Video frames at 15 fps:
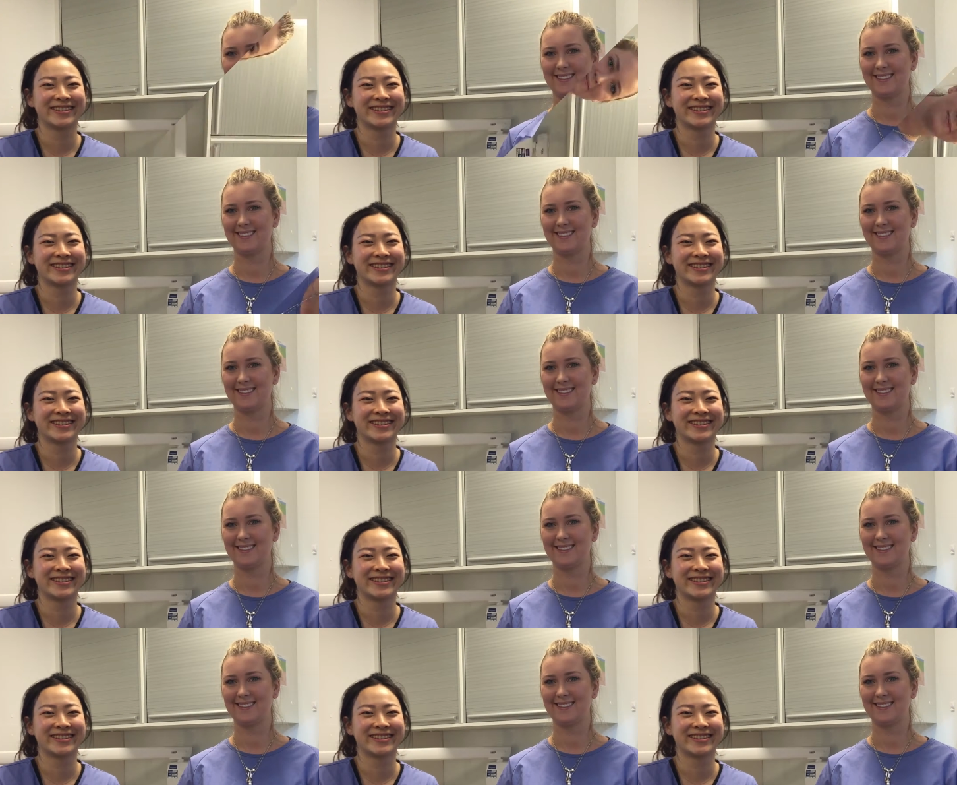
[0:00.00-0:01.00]

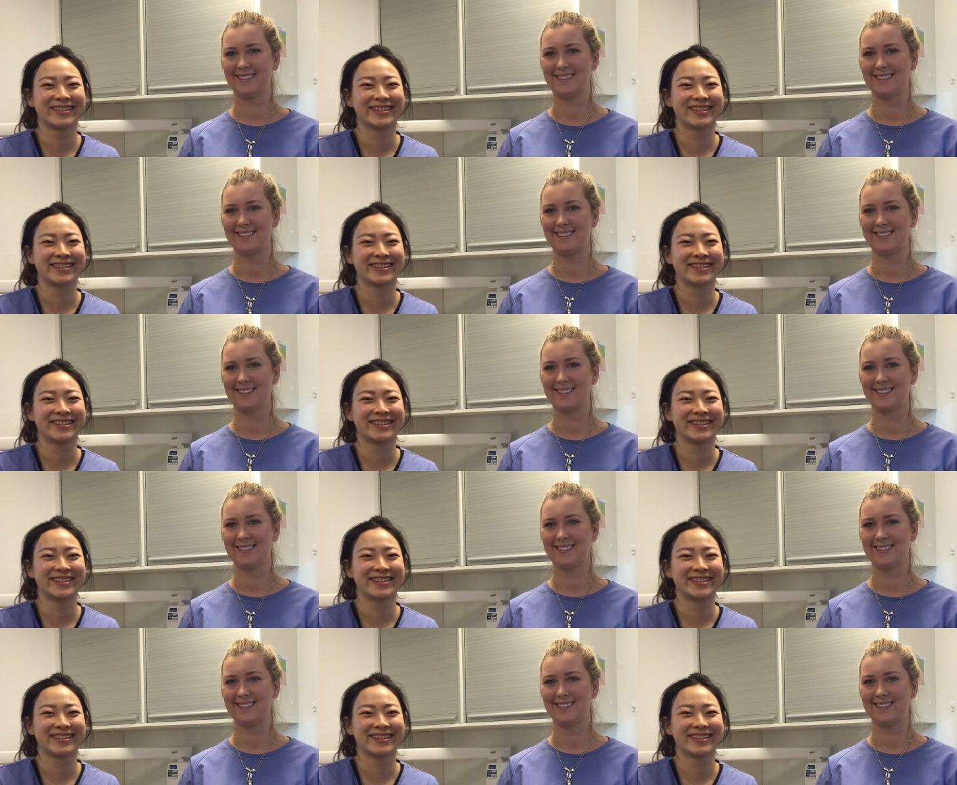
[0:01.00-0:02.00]

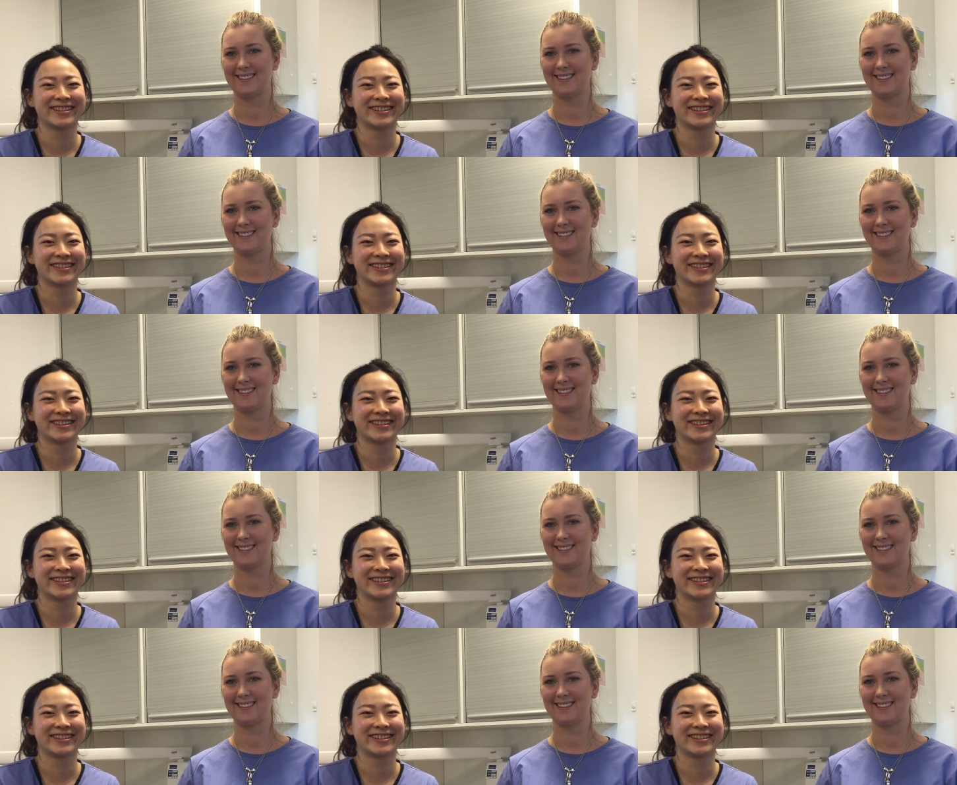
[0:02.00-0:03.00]

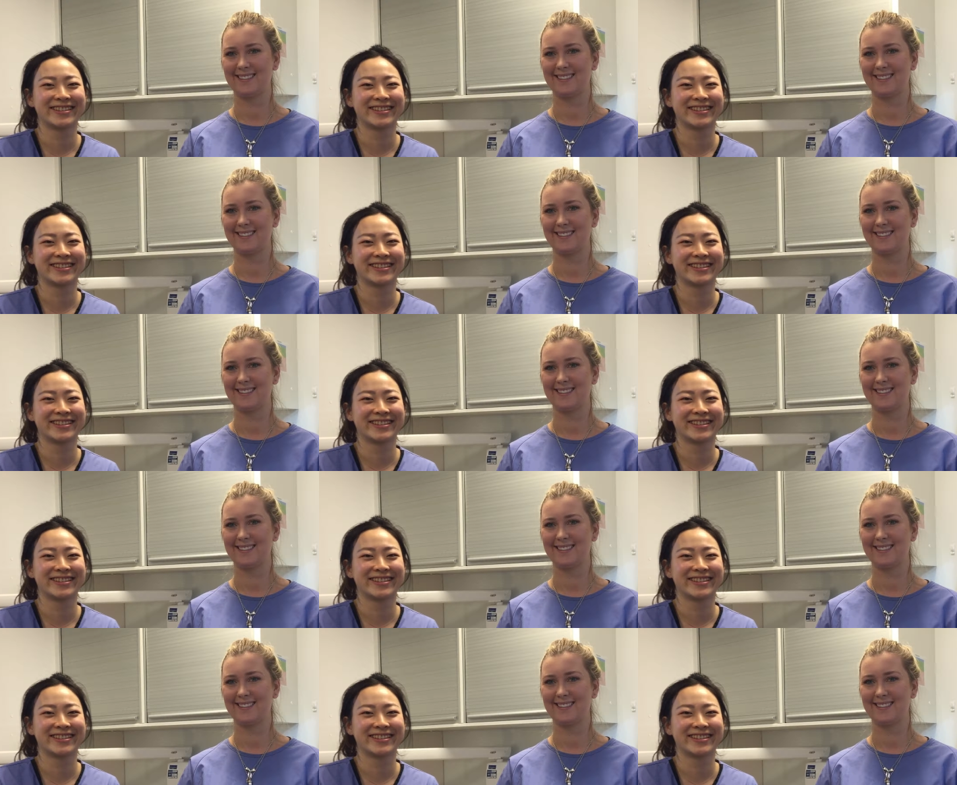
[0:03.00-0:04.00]

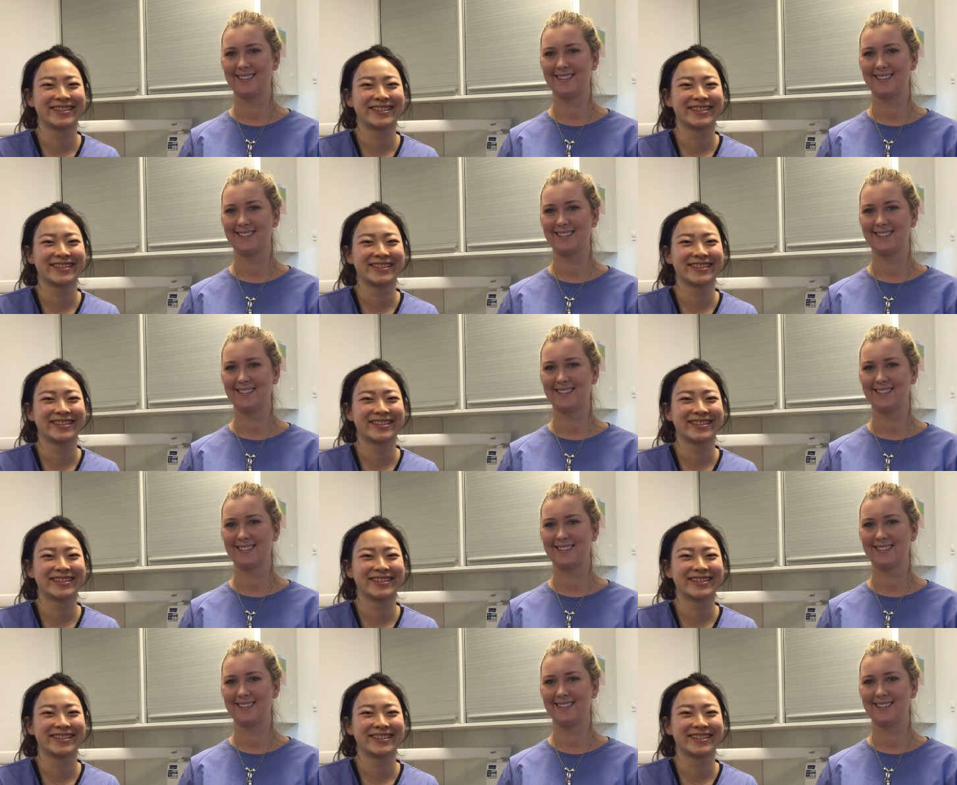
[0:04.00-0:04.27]
Nothing is said.